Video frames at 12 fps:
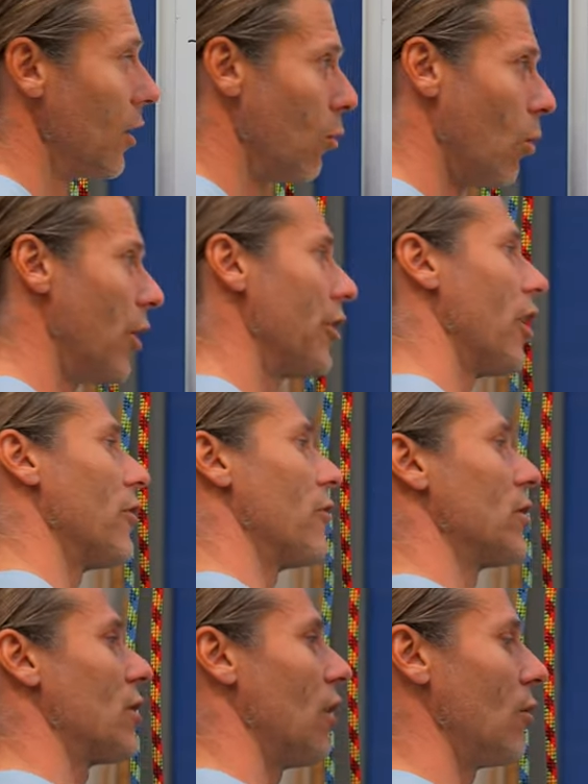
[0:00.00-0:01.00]
one
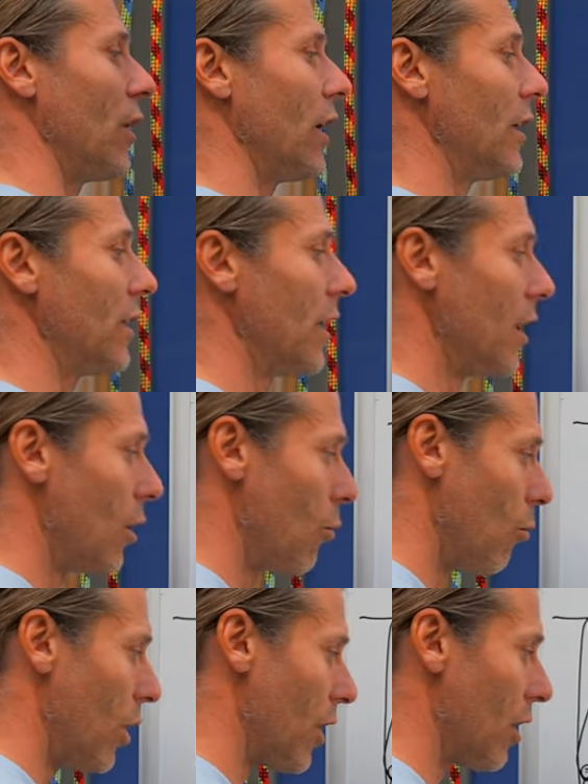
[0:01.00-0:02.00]
hundred go in,
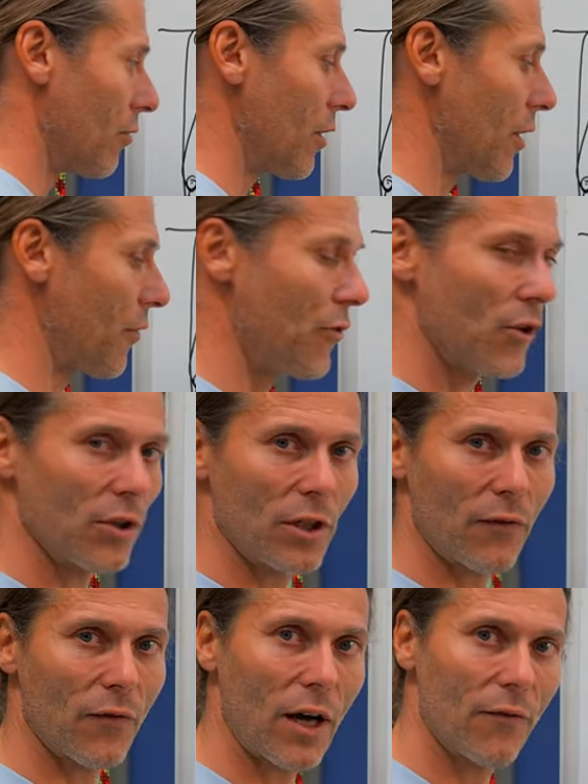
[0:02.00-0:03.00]
one hundred
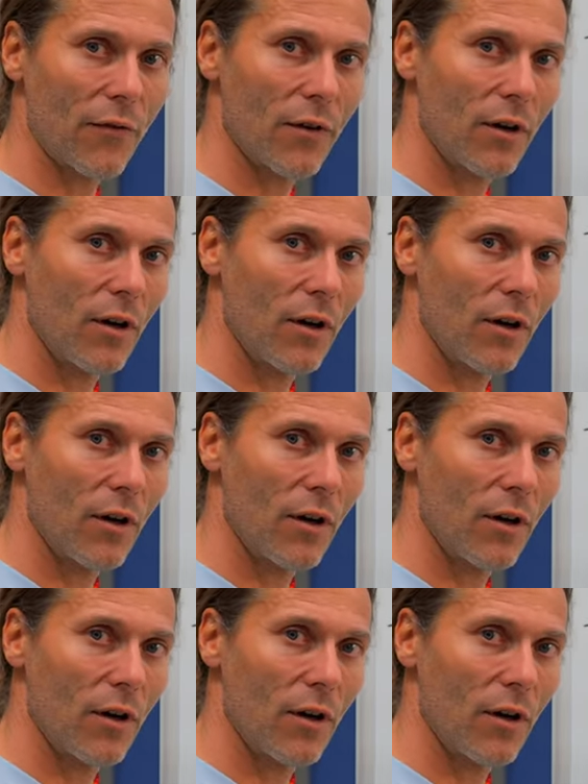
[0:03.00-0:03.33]
thirty-five